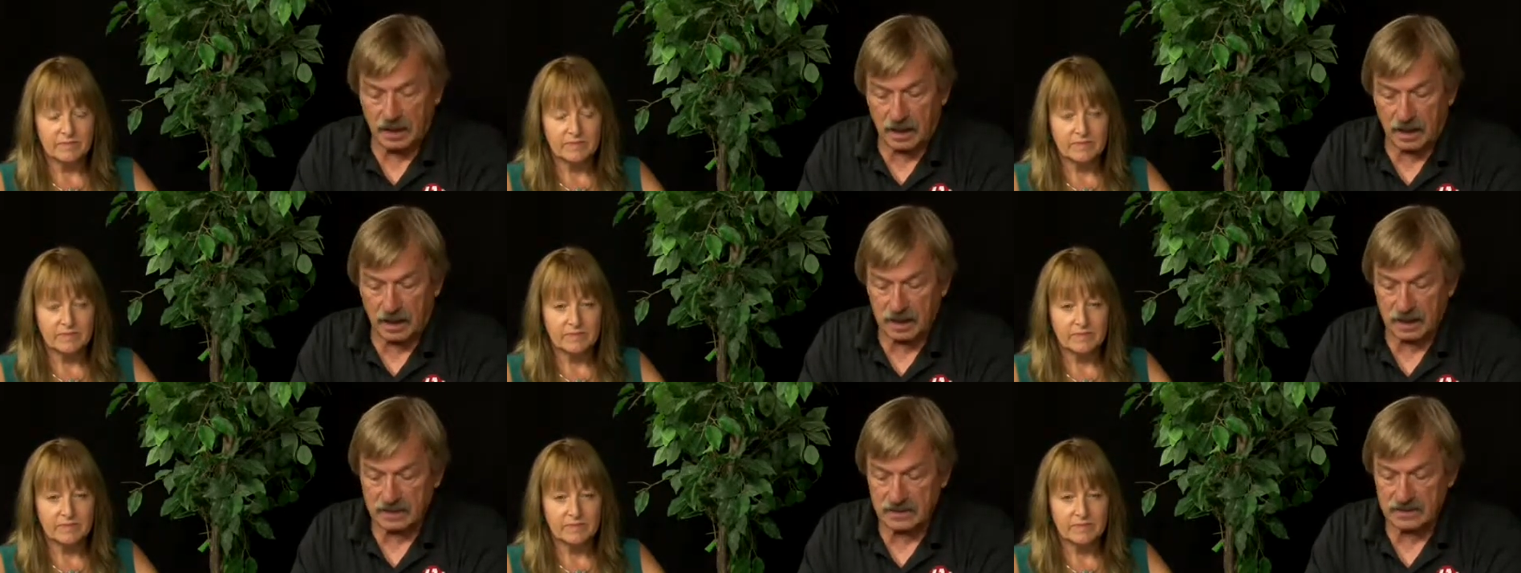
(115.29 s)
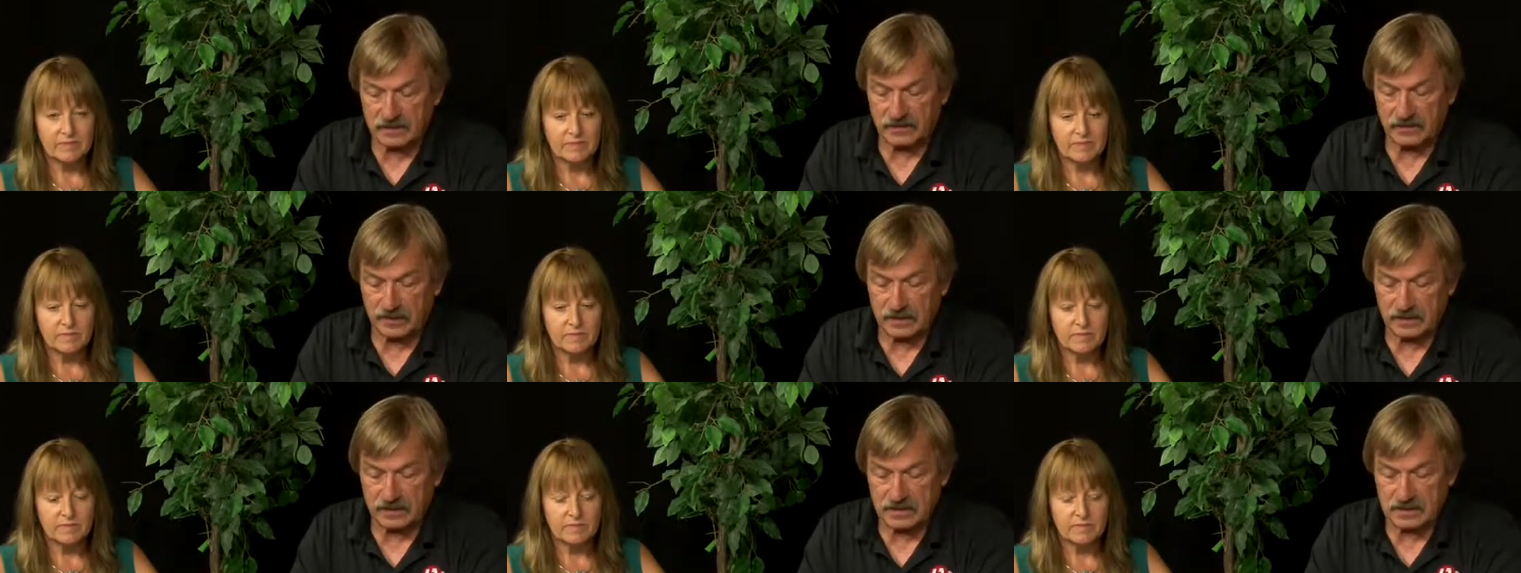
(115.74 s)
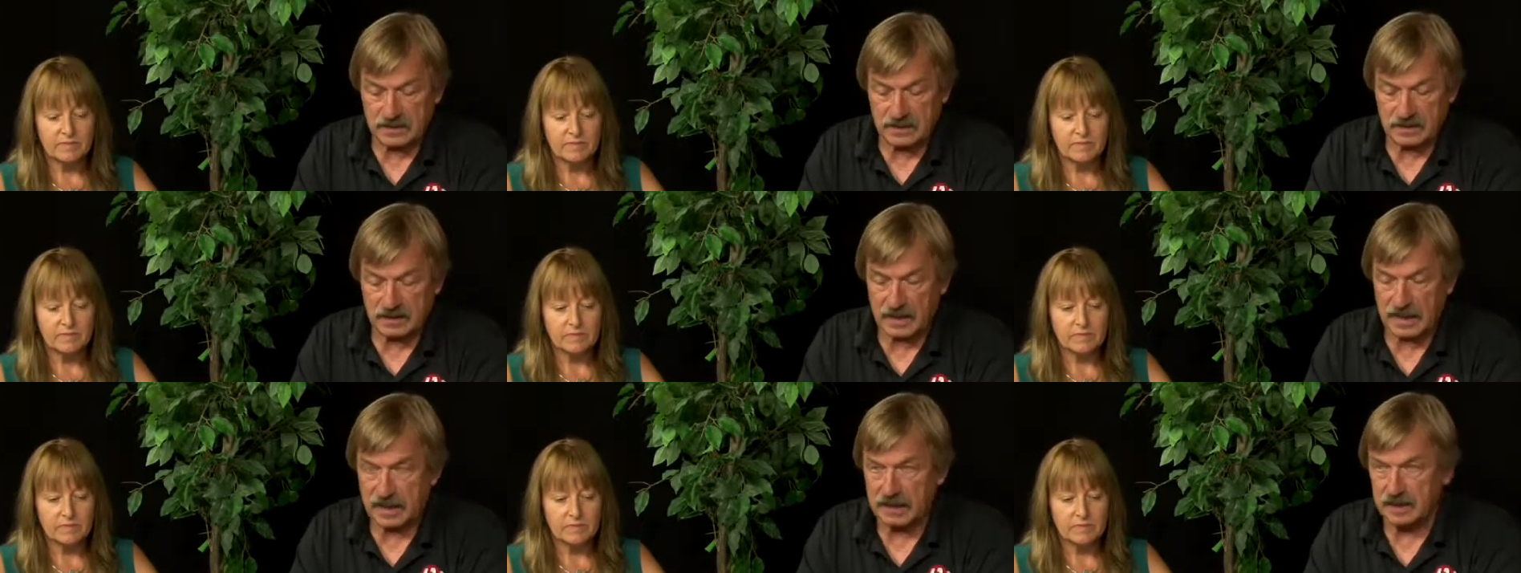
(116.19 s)
Speaker 1: Uh, so if you go see
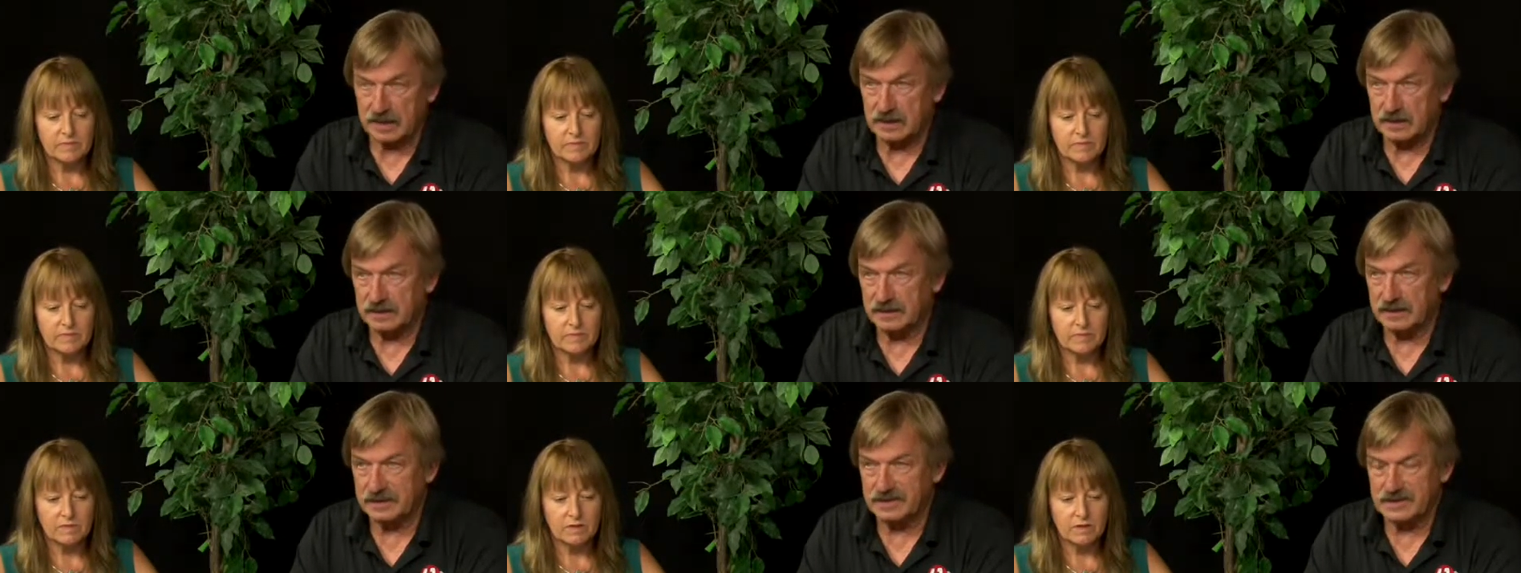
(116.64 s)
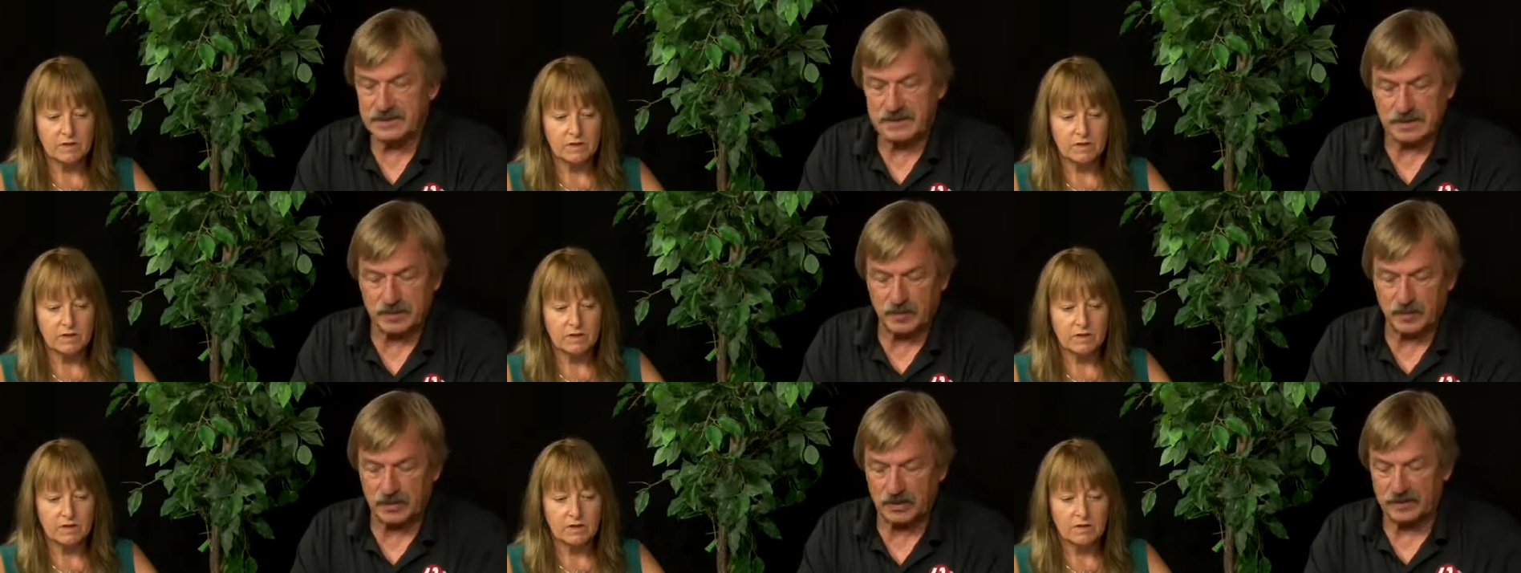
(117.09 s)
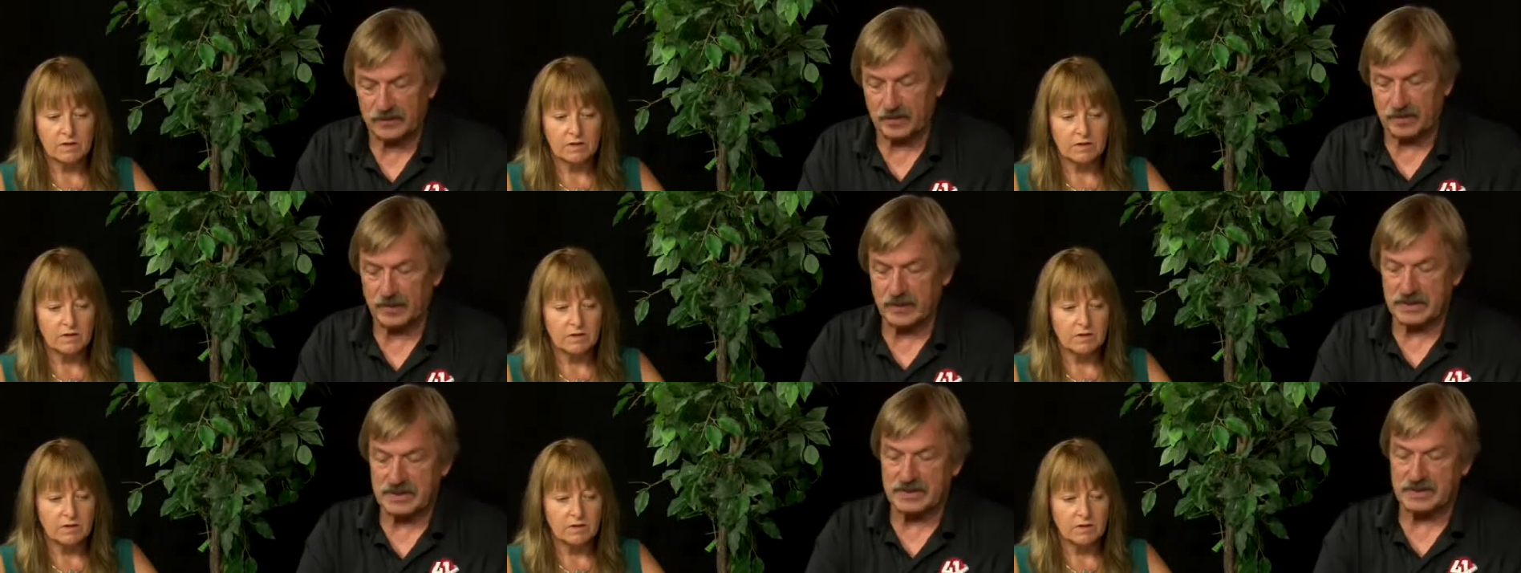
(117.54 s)
that, and it's uh, just a beautiful
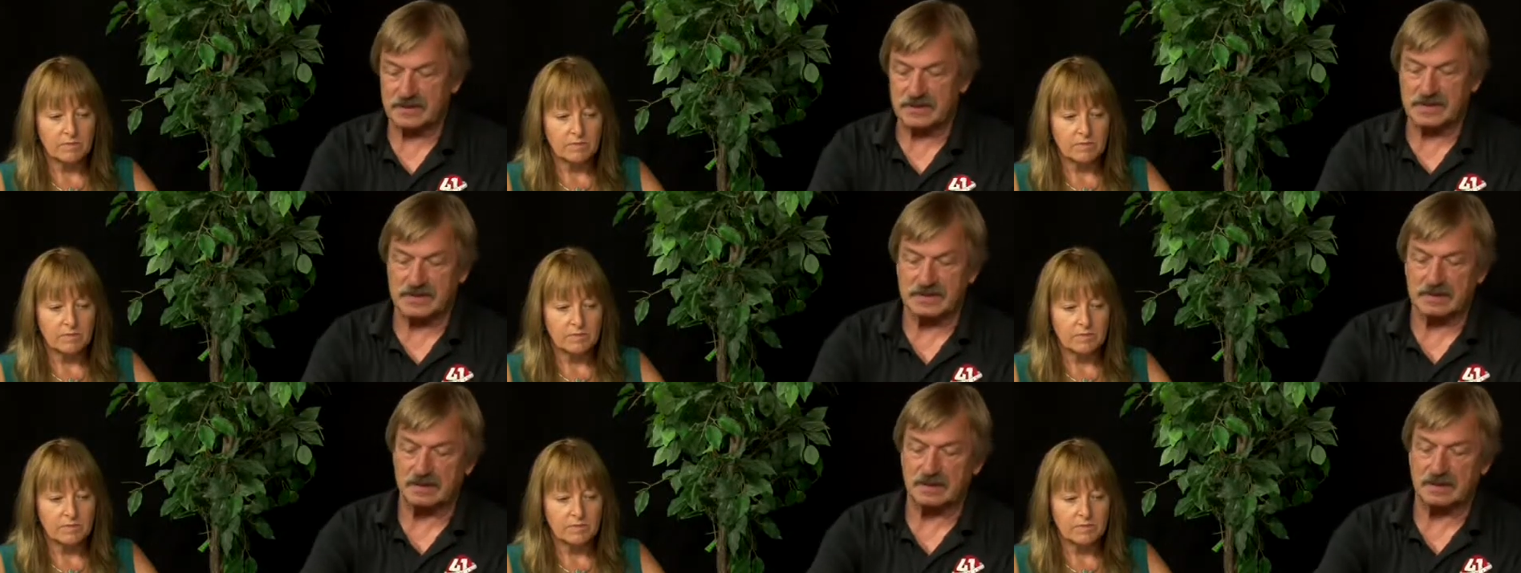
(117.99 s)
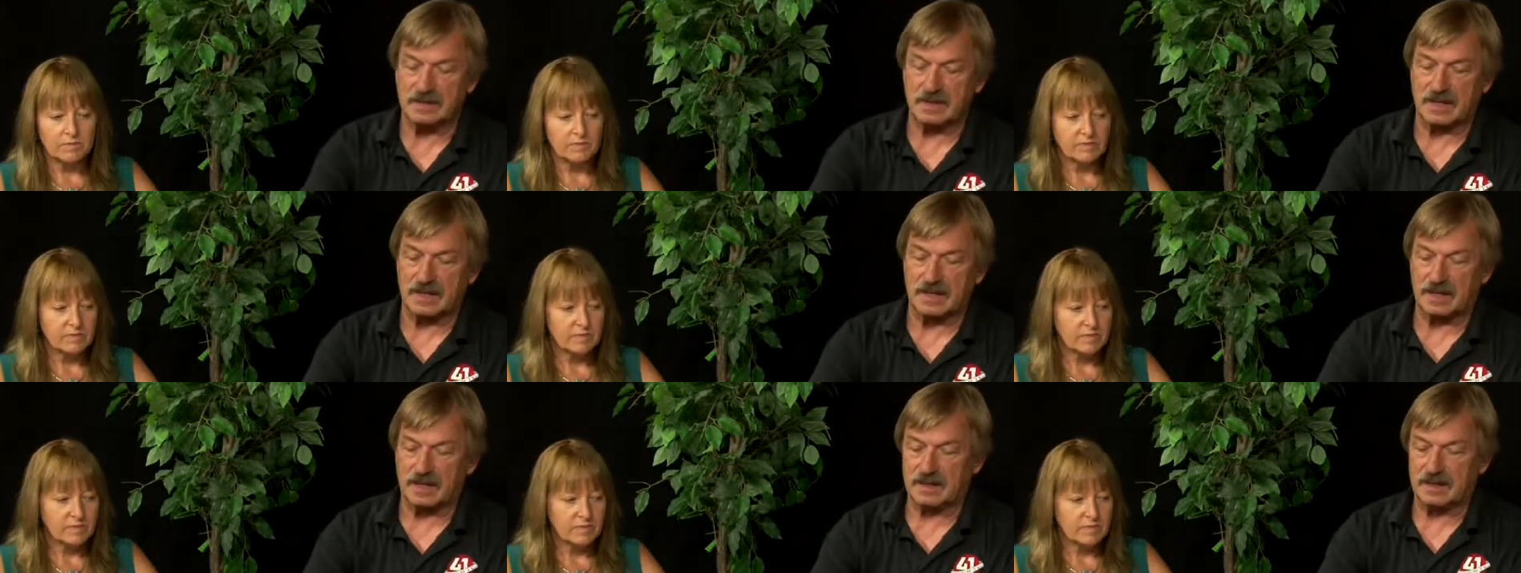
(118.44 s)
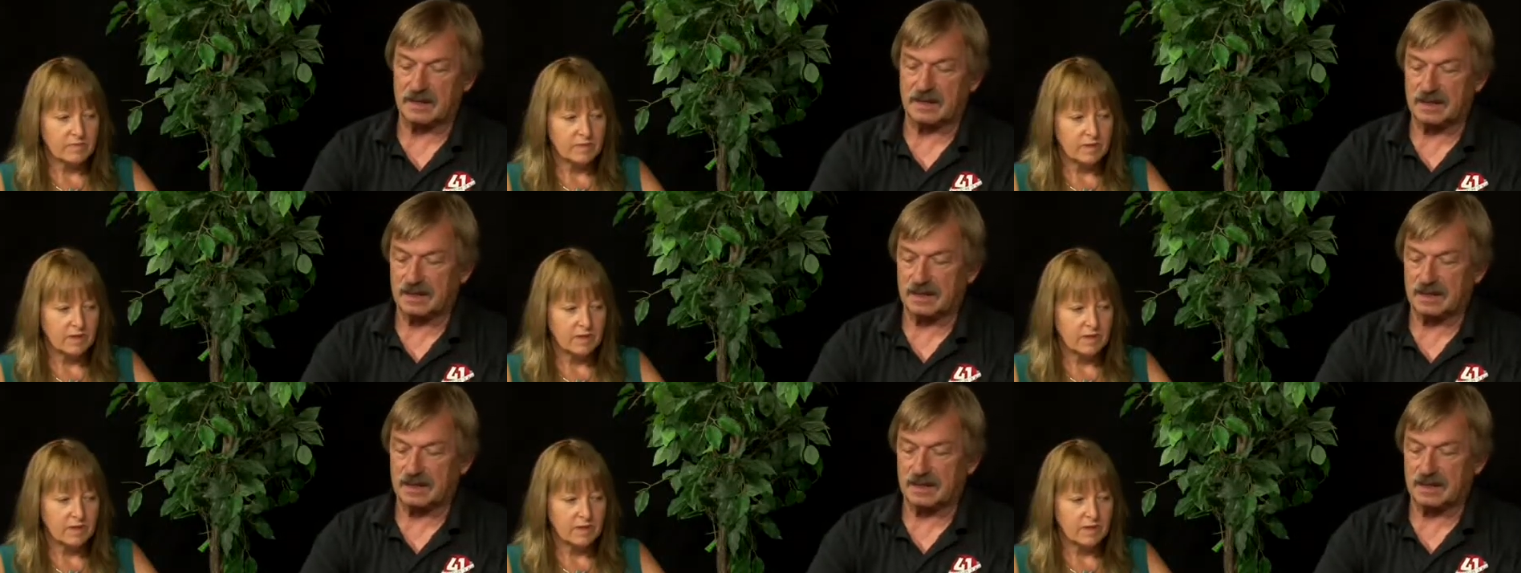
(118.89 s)
picture. It doesn't look like